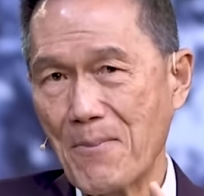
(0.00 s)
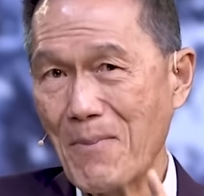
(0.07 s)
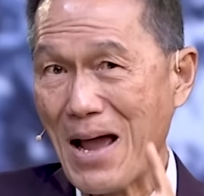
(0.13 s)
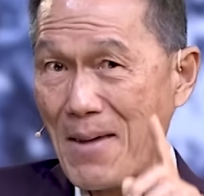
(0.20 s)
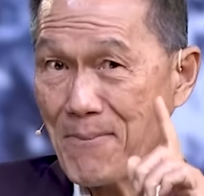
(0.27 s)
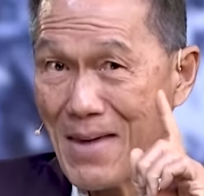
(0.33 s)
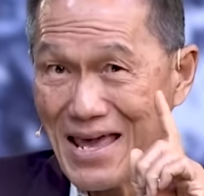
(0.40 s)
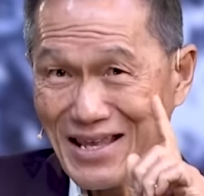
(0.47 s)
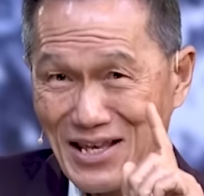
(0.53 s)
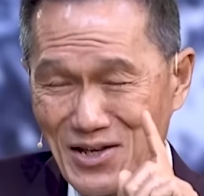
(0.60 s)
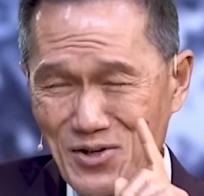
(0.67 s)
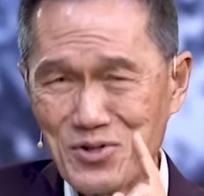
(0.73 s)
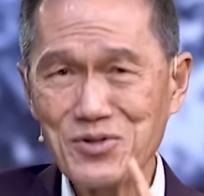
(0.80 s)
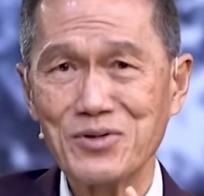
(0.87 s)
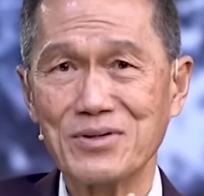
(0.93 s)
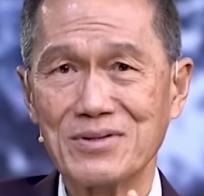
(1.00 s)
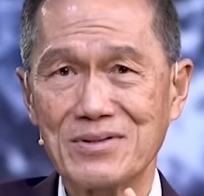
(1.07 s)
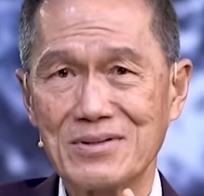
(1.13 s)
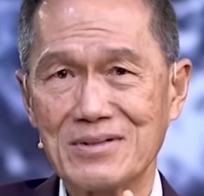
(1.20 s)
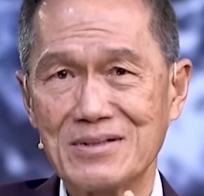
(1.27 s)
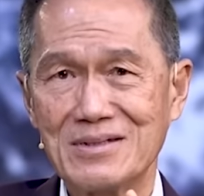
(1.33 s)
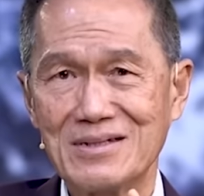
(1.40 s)
by making sure
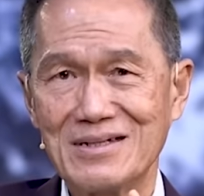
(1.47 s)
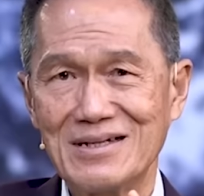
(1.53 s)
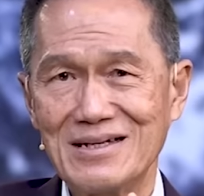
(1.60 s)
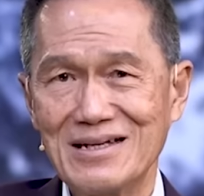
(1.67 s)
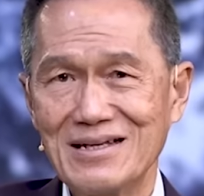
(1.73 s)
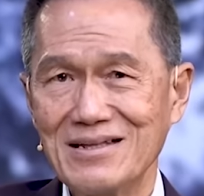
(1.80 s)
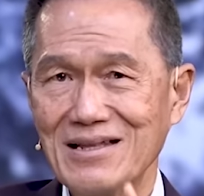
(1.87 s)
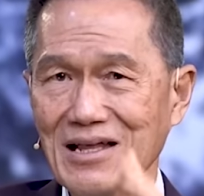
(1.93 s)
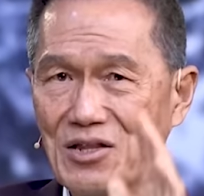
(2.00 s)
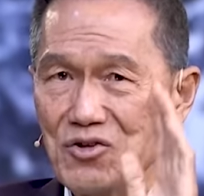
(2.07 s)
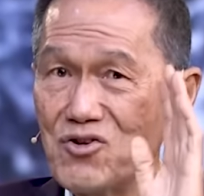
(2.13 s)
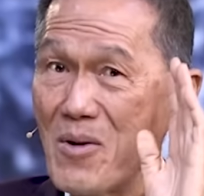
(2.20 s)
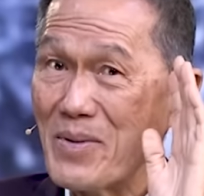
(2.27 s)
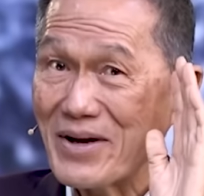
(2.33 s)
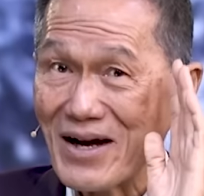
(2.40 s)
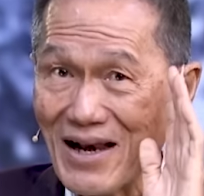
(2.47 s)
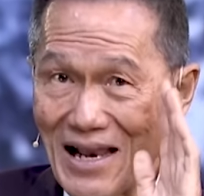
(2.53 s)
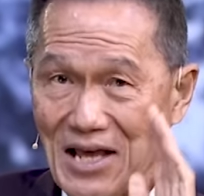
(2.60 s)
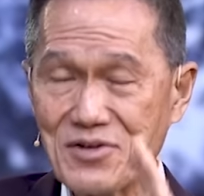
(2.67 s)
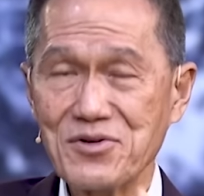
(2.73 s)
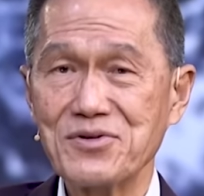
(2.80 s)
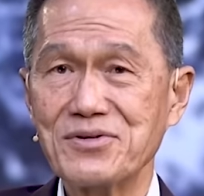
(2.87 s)
that you have a
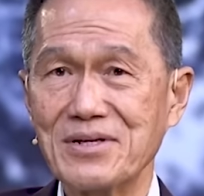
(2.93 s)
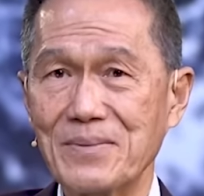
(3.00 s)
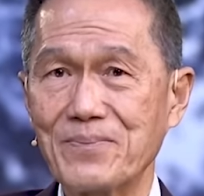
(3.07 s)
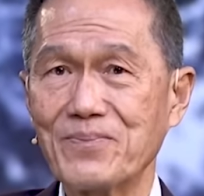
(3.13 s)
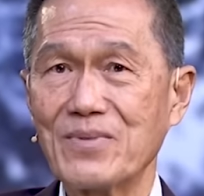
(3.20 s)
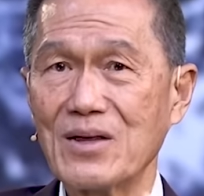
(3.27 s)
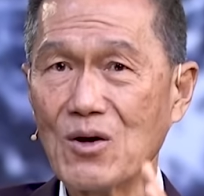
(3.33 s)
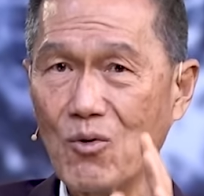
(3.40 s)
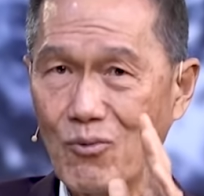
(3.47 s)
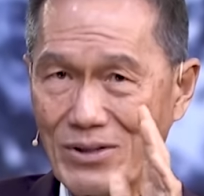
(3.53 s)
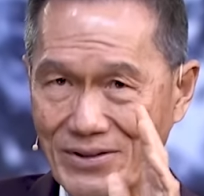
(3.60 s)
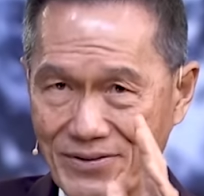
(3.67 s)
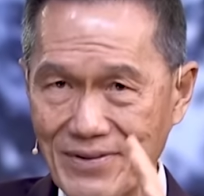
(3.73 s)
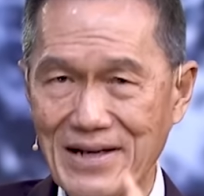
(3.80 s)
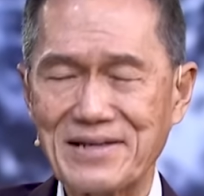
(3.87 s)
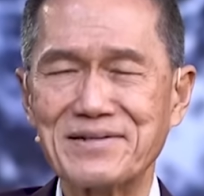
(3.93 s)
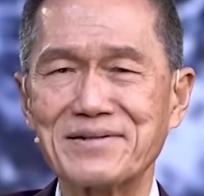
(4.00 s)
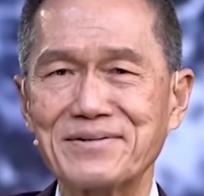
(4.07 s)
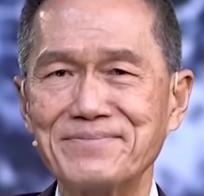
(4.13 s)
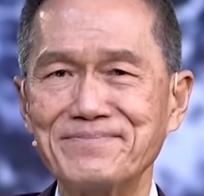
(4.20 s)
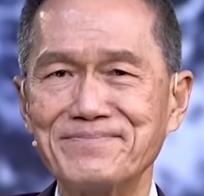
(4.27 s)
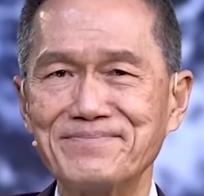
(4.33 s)
relationship with
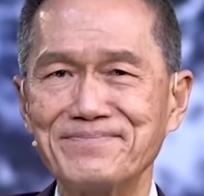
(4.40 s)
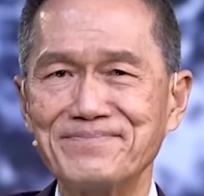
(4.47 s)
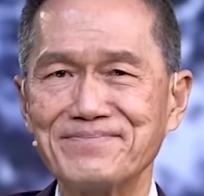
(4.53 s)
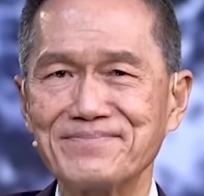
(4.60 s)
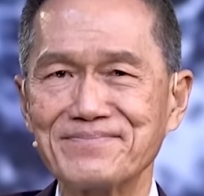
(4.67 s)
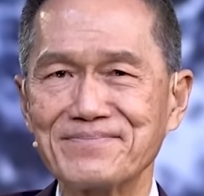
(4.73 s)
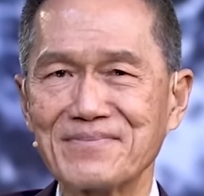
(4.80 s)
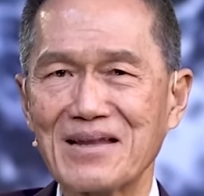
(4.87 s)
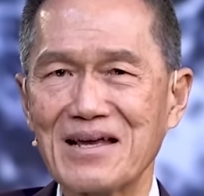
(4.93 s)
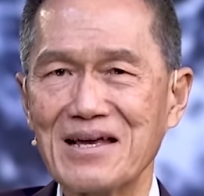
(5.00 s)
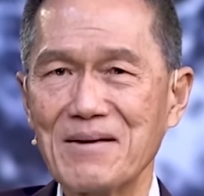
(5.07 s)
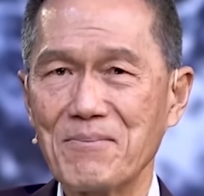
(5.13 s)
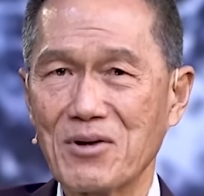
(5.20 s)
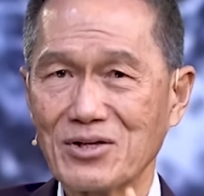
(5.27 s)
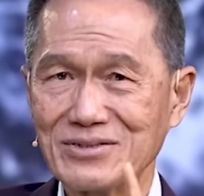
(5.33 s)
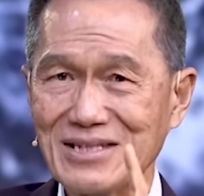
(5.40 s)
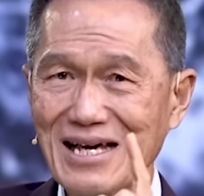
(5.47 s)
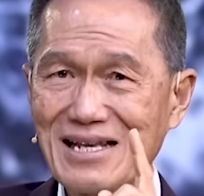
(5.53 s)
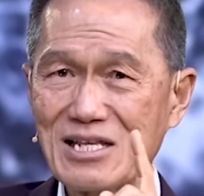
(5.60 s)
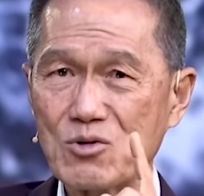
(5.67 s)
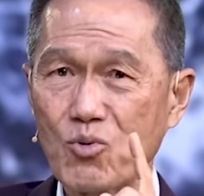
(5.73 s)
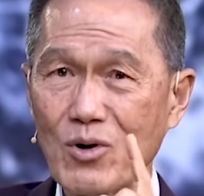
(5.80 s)
Christ. Because
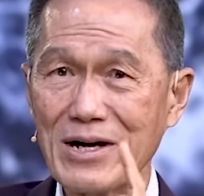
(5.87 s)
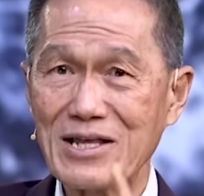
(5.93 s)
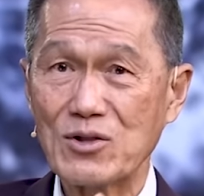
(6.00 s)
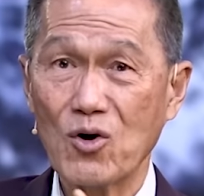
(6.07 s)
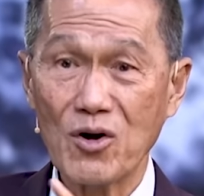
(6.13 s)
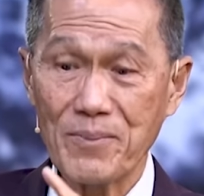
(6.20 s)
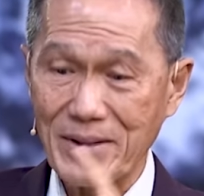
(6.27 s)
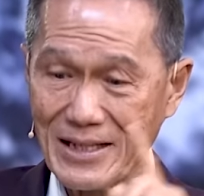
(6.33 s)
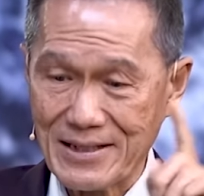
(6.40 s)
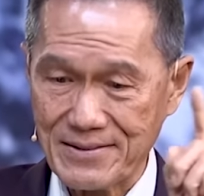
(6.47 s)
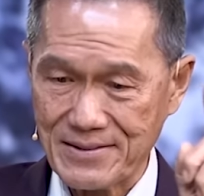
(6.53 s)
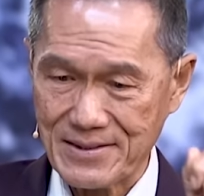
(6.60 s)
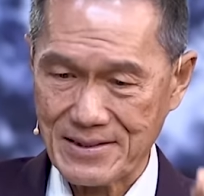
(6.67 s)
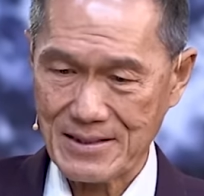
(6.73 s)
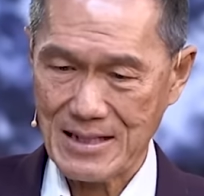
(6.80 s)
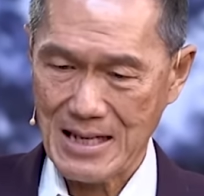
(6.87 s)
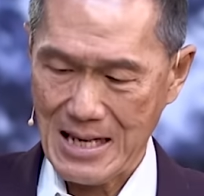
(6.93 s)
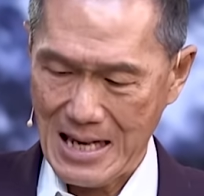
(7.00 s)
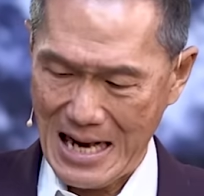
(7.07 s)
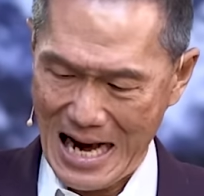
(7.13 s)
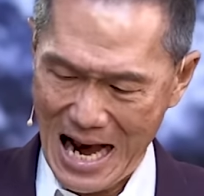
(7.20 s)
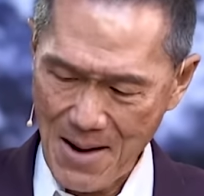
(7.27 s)
that is where it all begins.
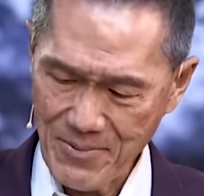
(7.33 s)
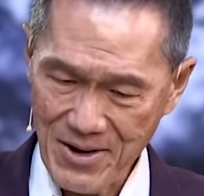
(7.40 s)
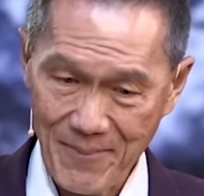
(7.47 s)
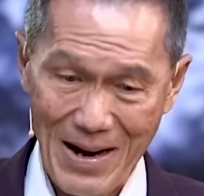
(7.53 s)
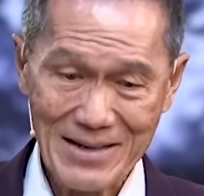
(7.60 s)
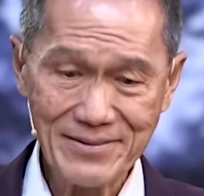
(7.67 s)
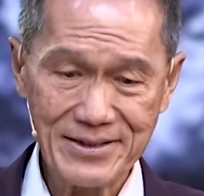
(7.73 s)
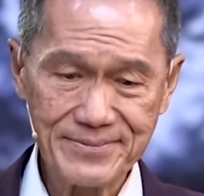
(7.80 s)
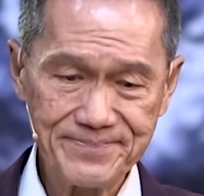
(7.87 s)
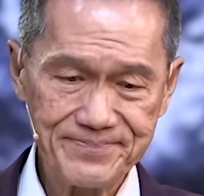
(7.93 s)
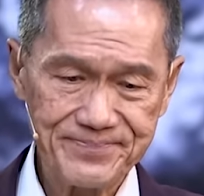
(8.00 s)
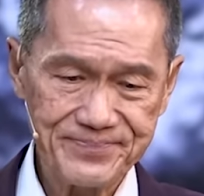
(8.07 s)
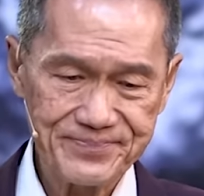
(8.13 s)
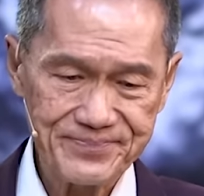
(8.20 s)
I'm reminded